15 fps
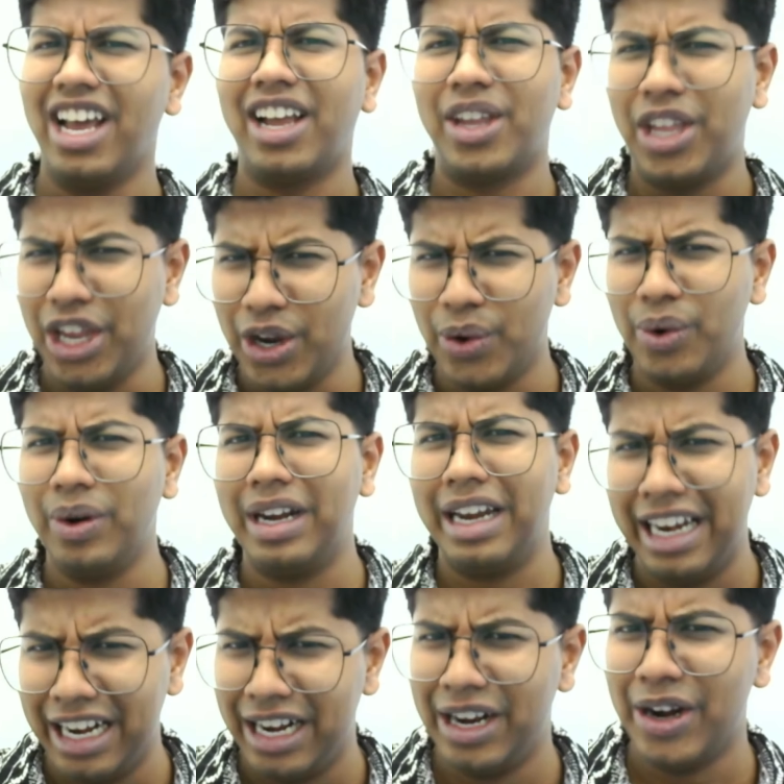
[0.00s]
The cute
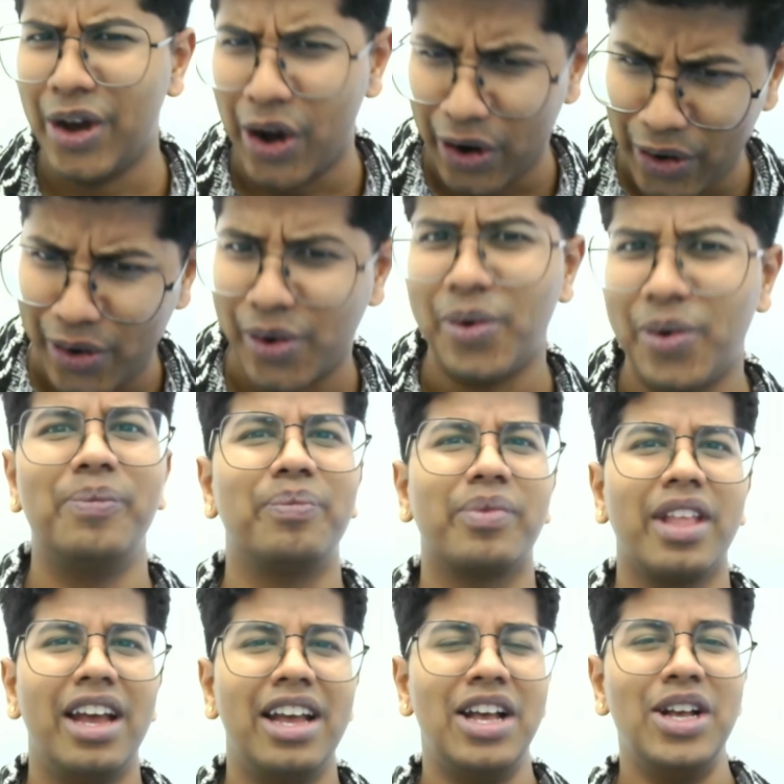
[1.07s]
little doggo.
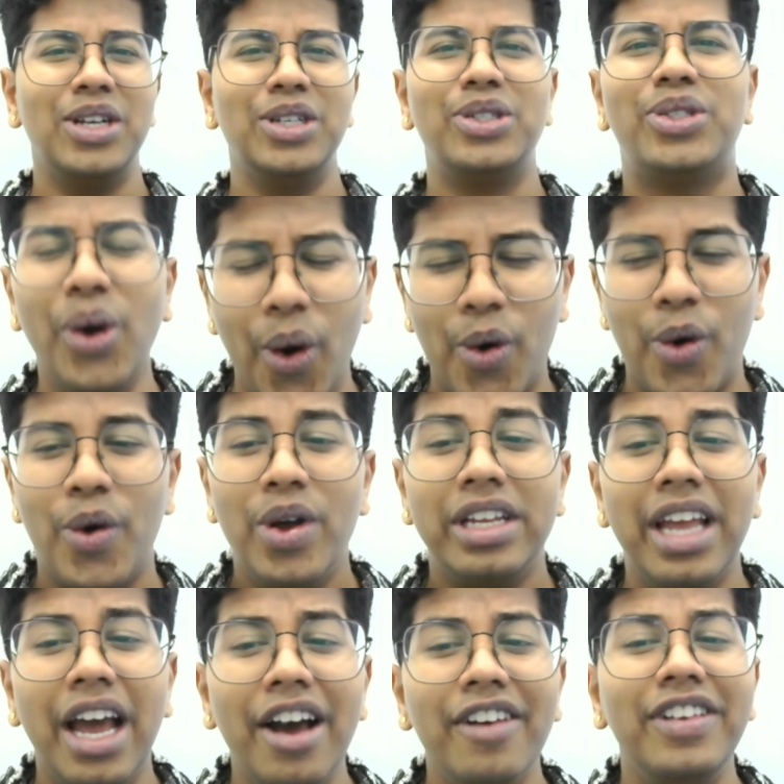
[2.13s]
So
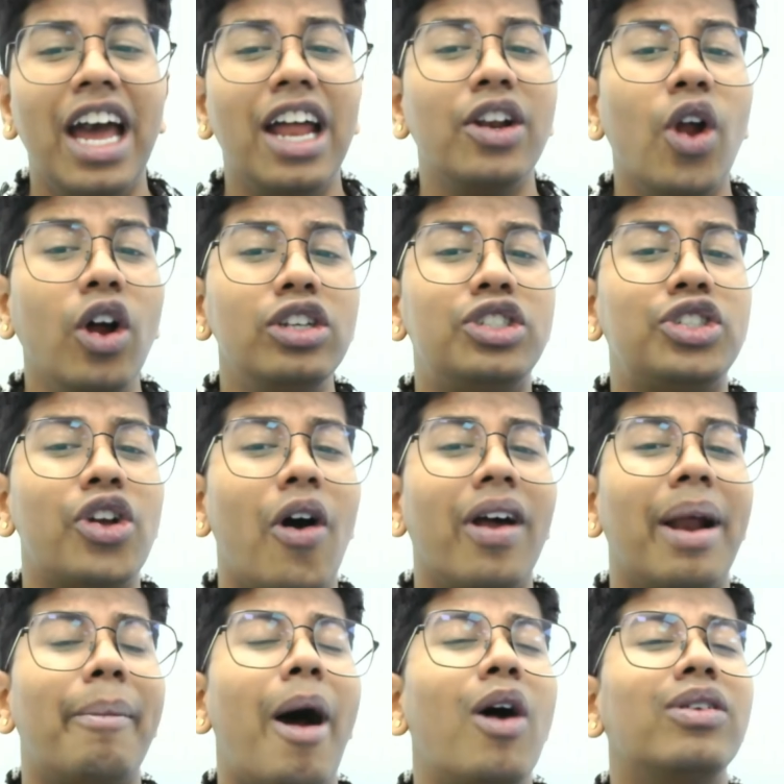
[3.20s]
here we are not
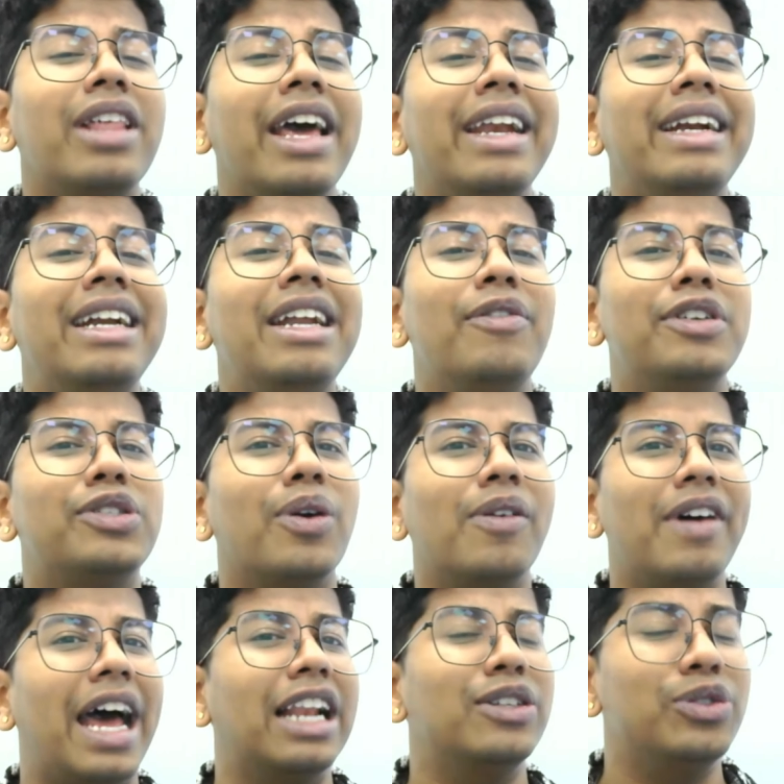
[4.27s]
sure about their
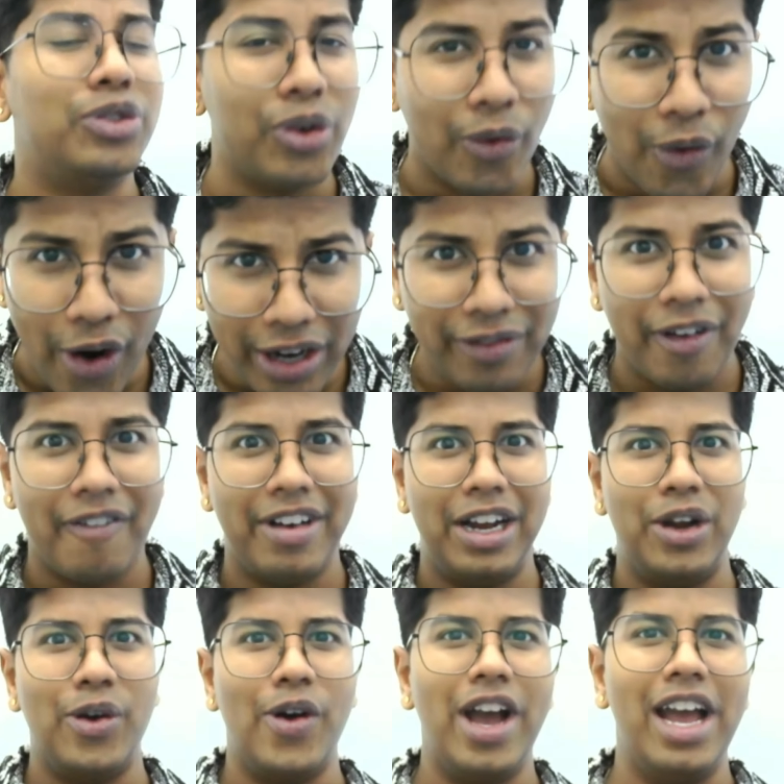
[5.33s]
individual values. So what we
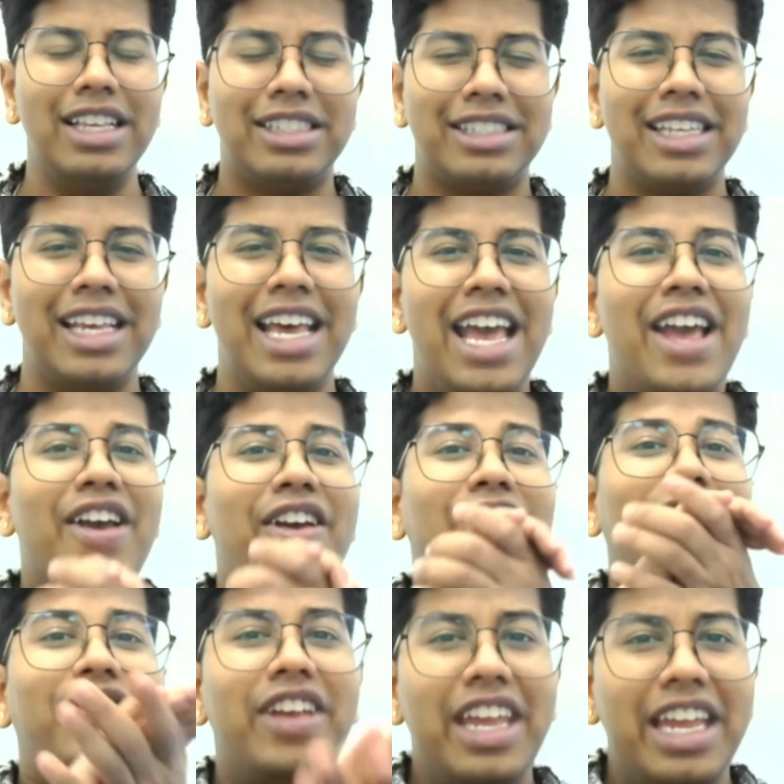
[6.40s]
will do is,
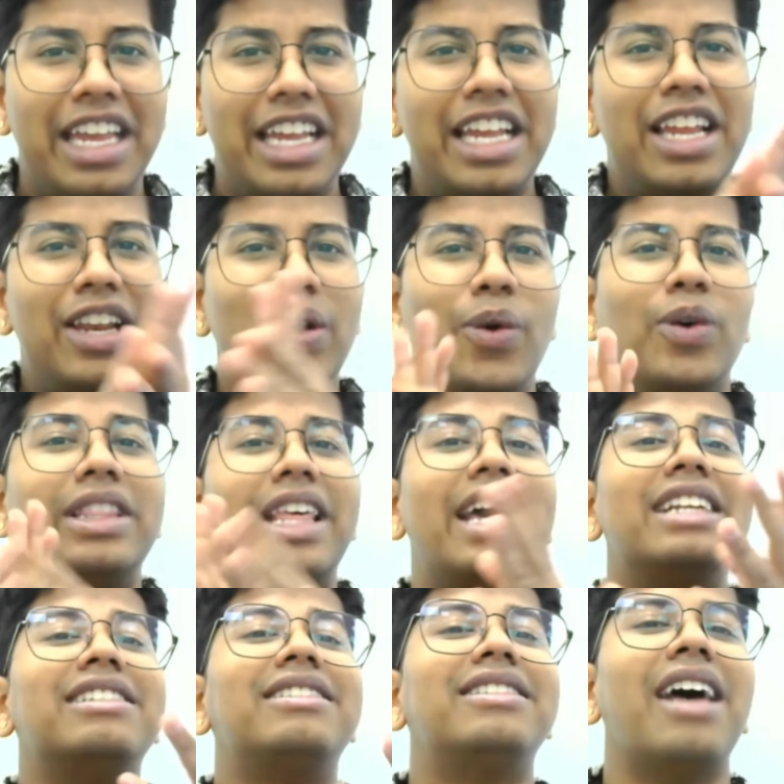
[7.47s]
we know
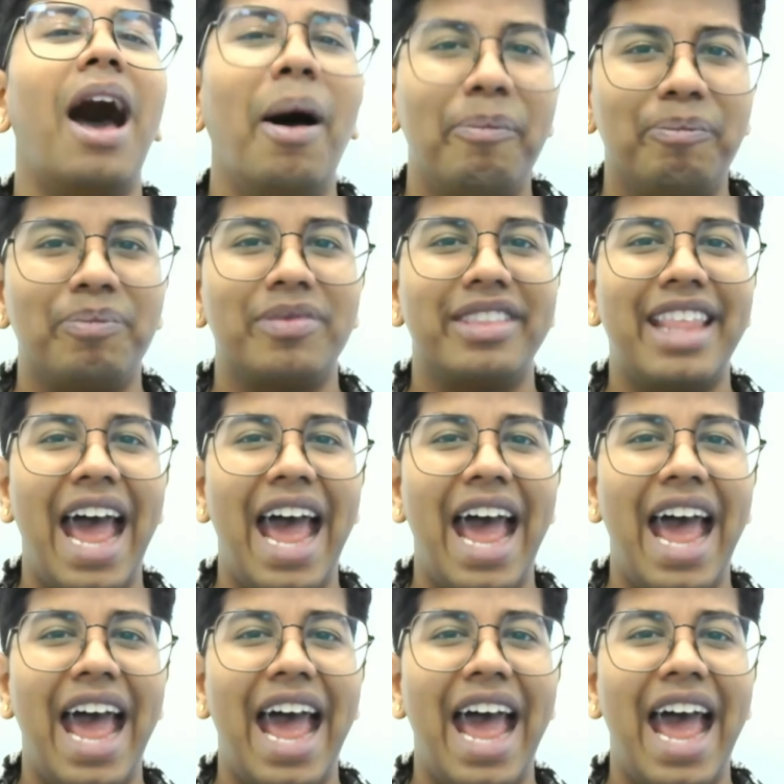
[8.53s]
their sum.